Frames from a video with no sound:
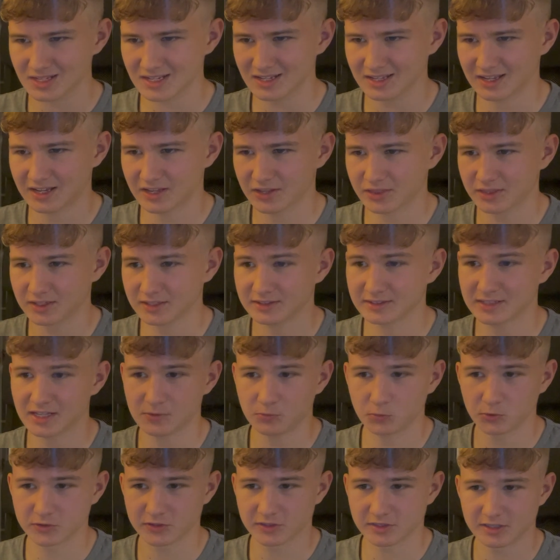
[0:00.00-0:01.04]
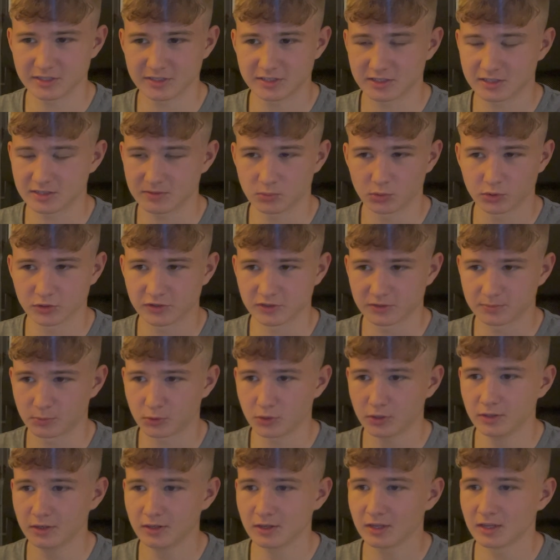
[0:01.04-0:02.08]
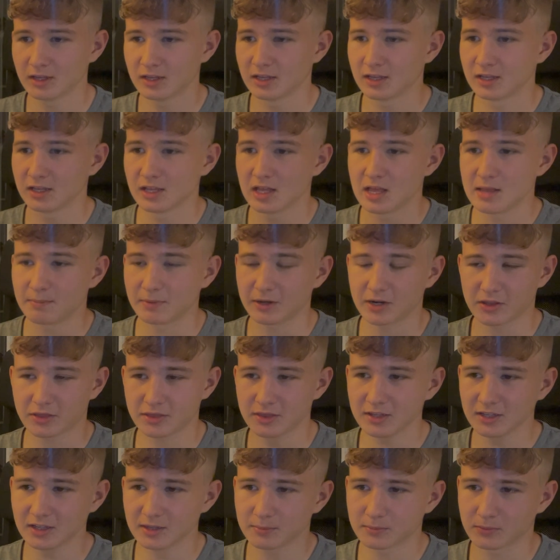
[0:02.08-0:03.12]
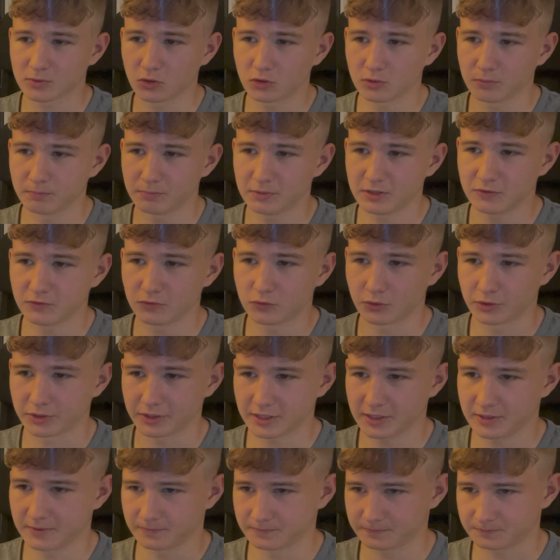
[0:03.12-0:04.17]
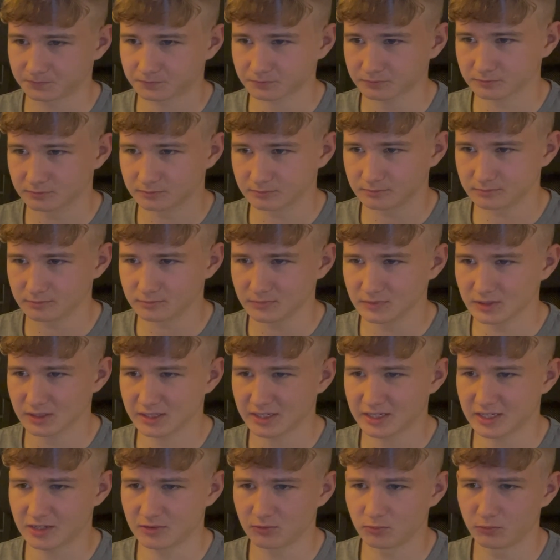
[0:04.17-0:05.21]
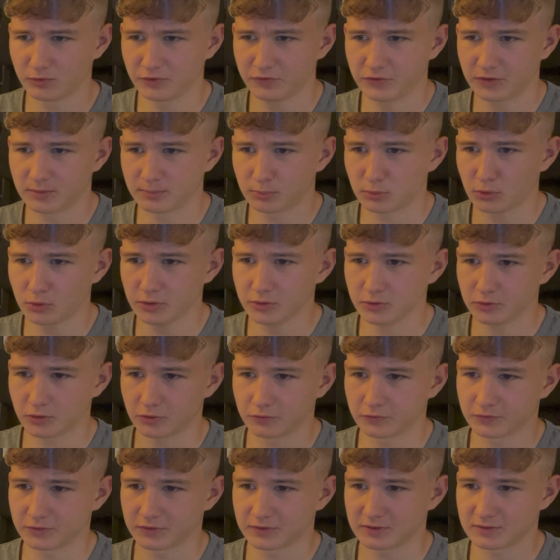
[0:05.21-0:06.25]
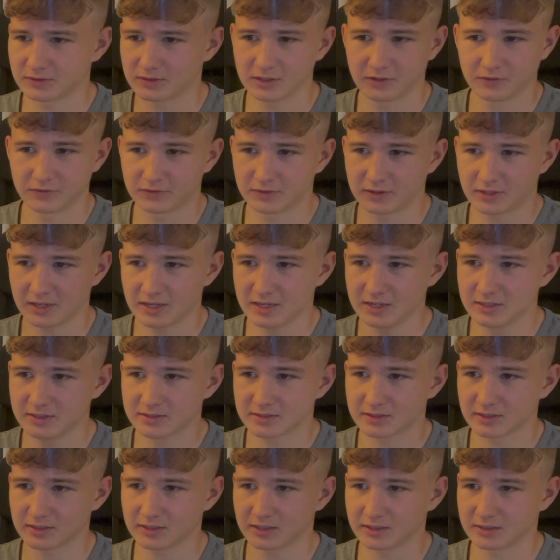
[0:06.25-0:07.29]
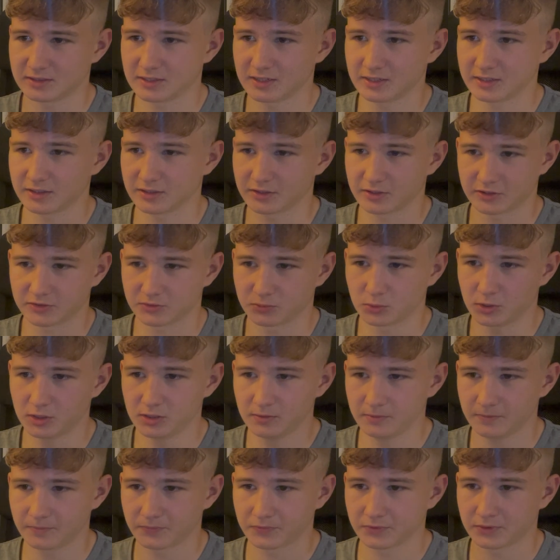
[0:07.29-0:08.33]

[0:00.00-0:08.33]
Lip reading: I think that was his point. But I think I'm going b4 again. With the point of if takes, then I take it as well.